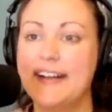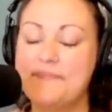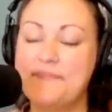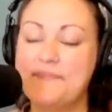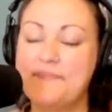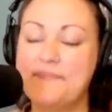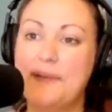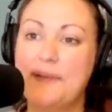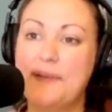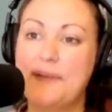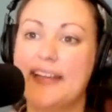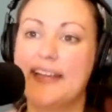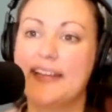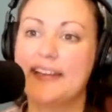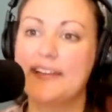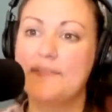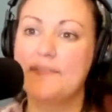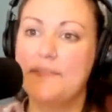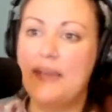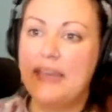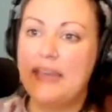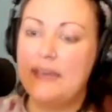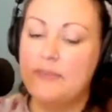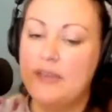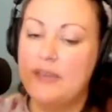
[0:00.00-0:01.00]
Um,
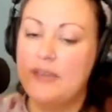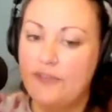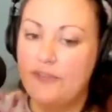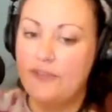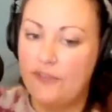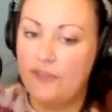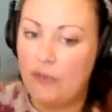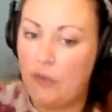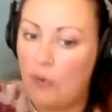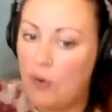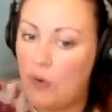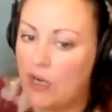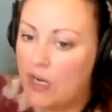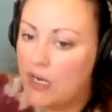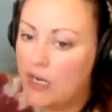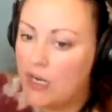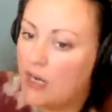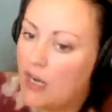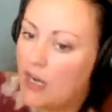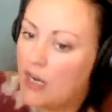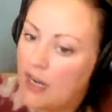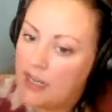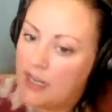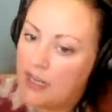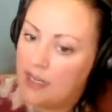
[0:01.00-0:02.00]
but maybe
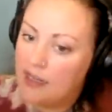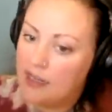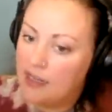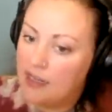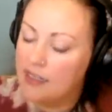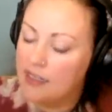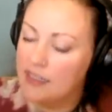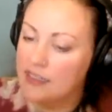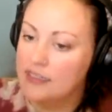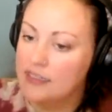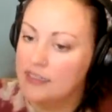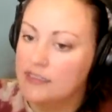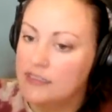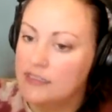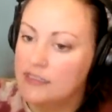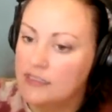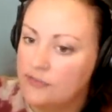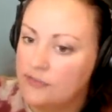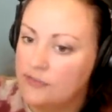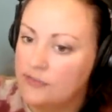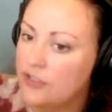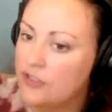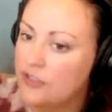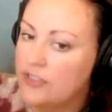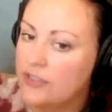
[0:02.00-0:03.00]
for uh
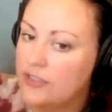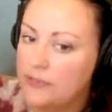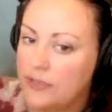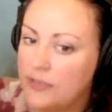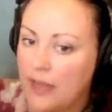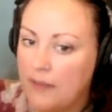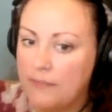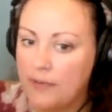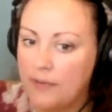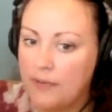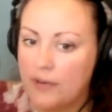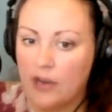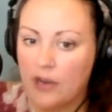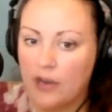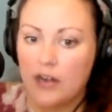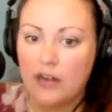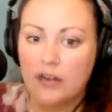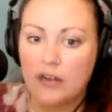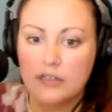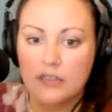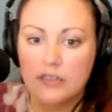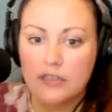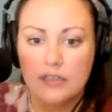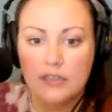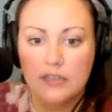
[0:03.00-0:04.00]
for
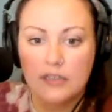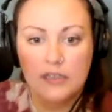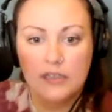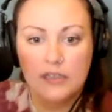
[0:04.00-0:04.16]
September.